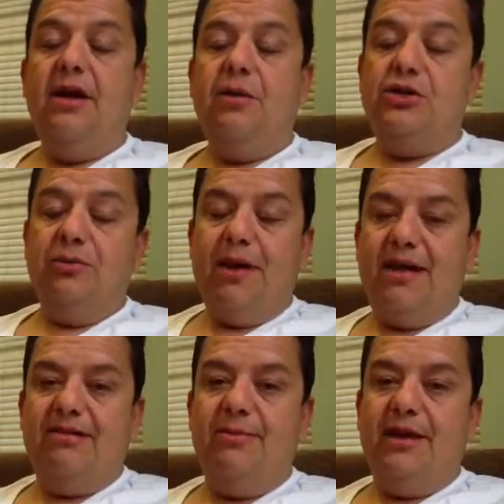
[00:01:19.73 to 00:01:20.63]
which
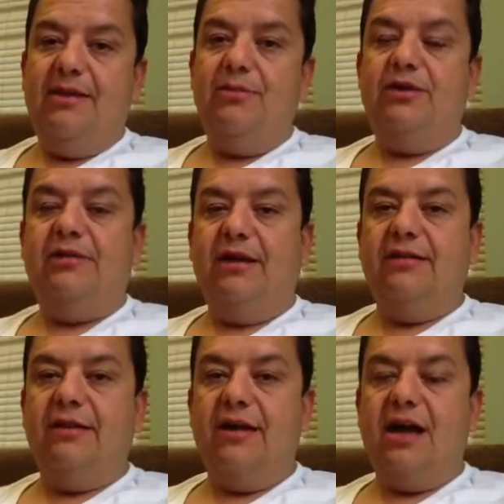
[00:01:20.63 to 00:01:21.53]
reminds me,
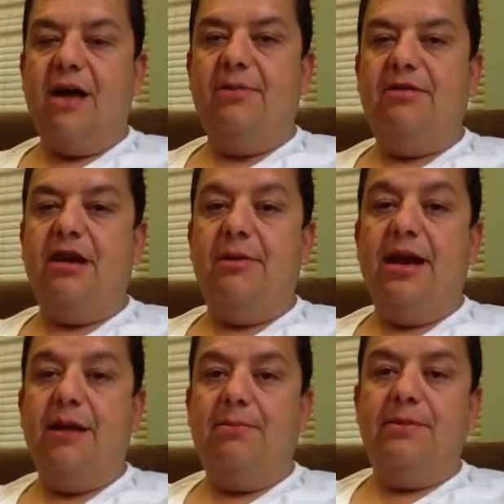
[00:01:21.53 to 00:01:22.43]
muysalsa.com is
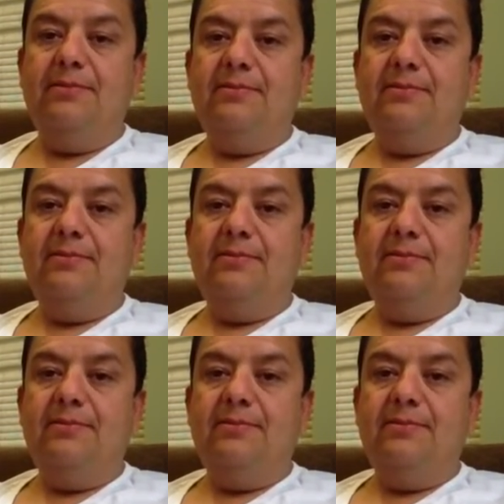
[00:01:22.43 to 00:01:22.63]
coming up.